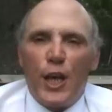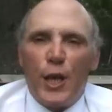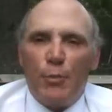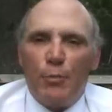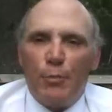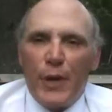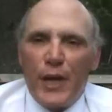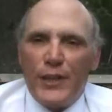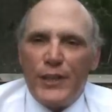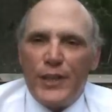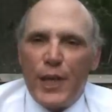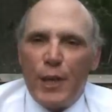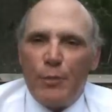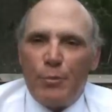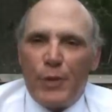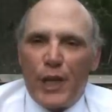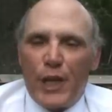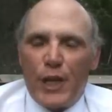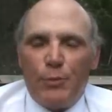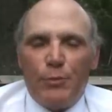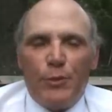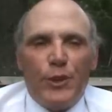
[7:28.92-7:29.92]
and made that
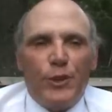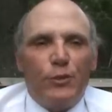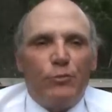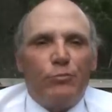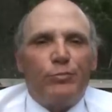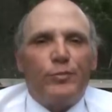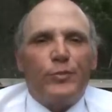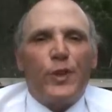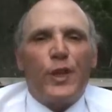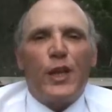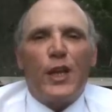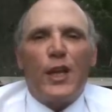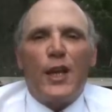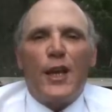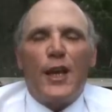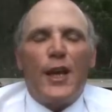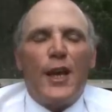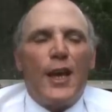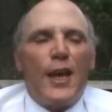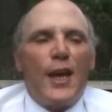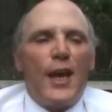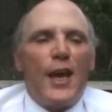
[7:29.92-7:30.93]
payment.
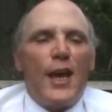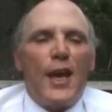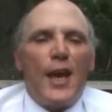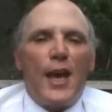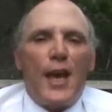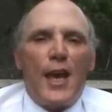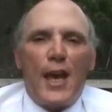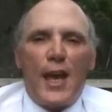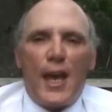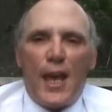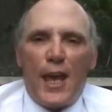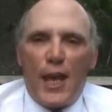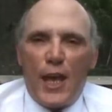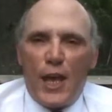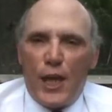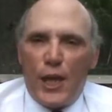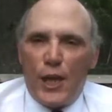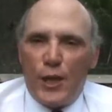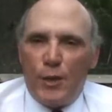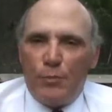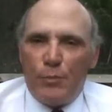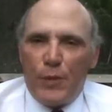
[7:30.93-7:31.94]

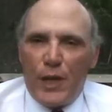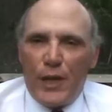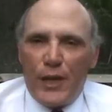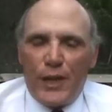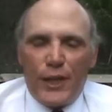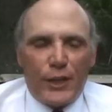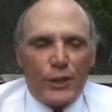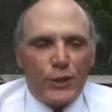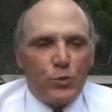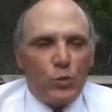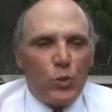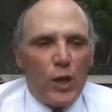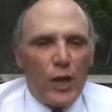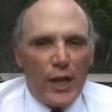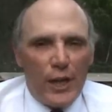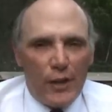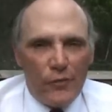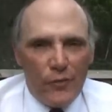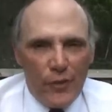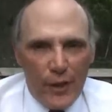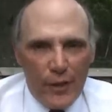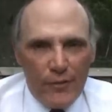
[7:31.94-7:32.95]
And my
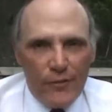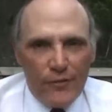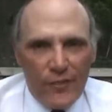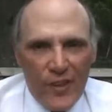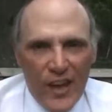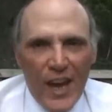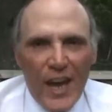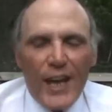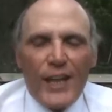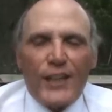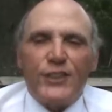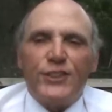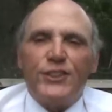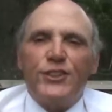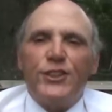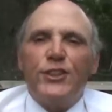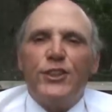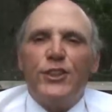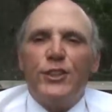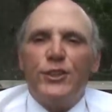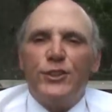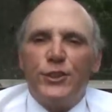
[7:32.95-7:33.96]
ex-wife faxed
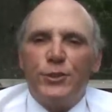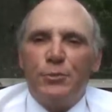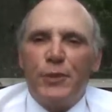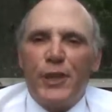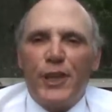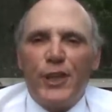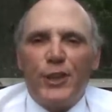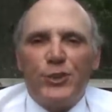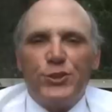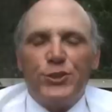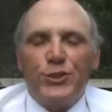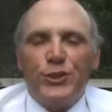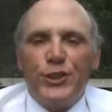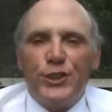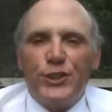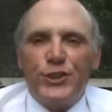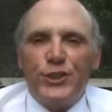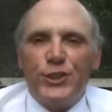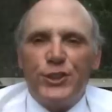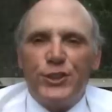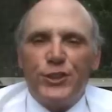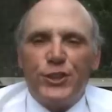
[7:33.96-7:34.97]
to my
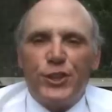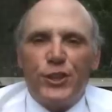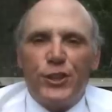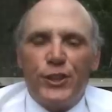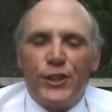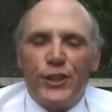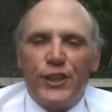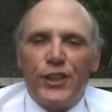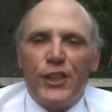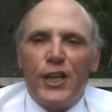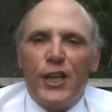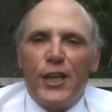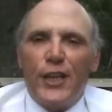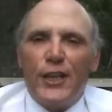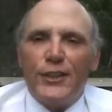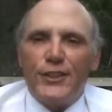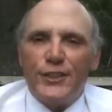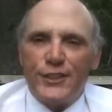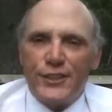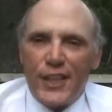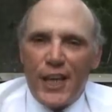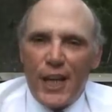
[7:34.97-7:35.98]
extradition attorney
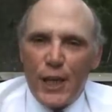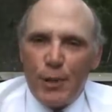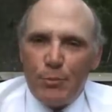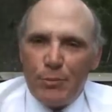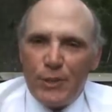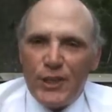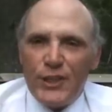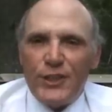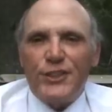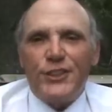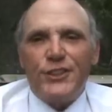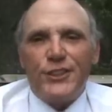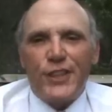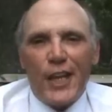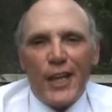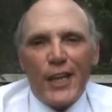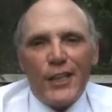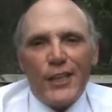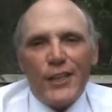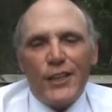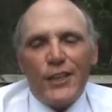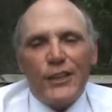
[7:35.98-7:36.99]
a statement
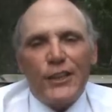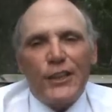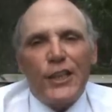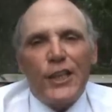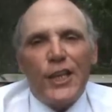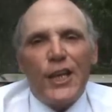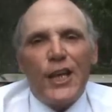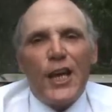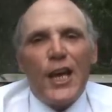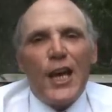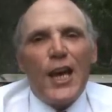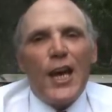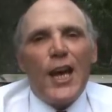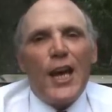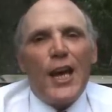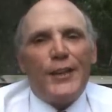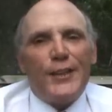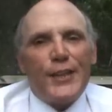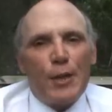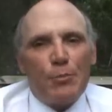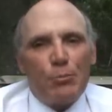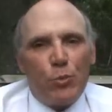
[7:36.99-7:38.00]
stating
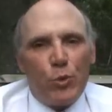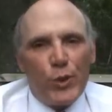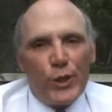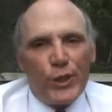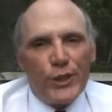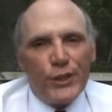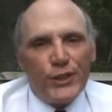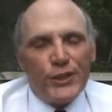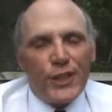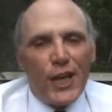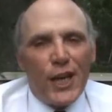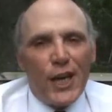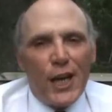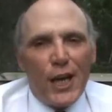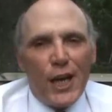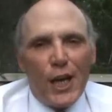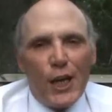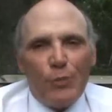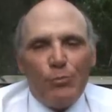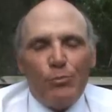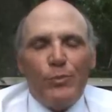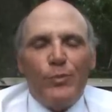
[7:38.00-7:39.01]
at that point in
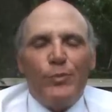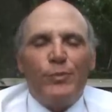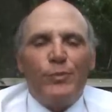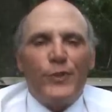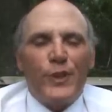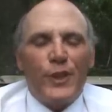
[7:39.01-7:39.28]
time